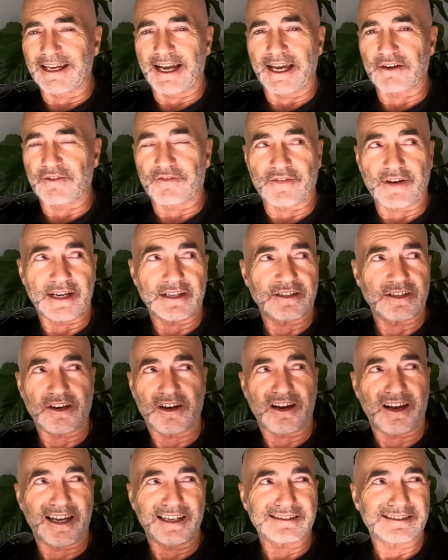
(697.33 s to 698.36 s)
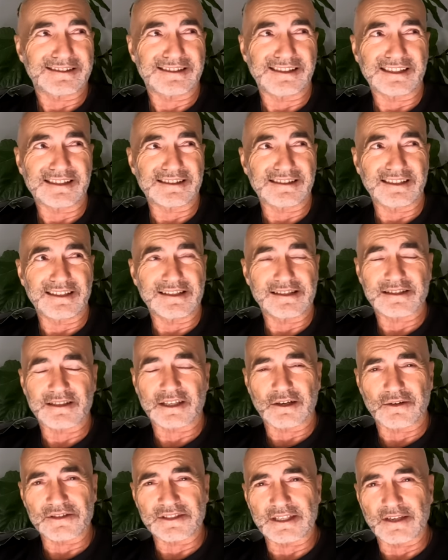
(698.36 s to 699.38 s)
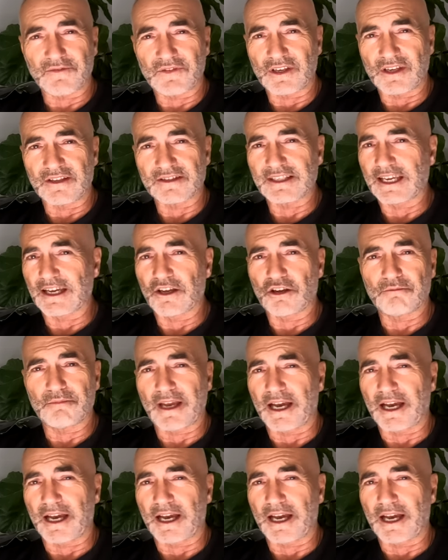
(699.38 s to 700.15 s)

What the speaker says: I had a friend die 6 years ago or 7 years ago,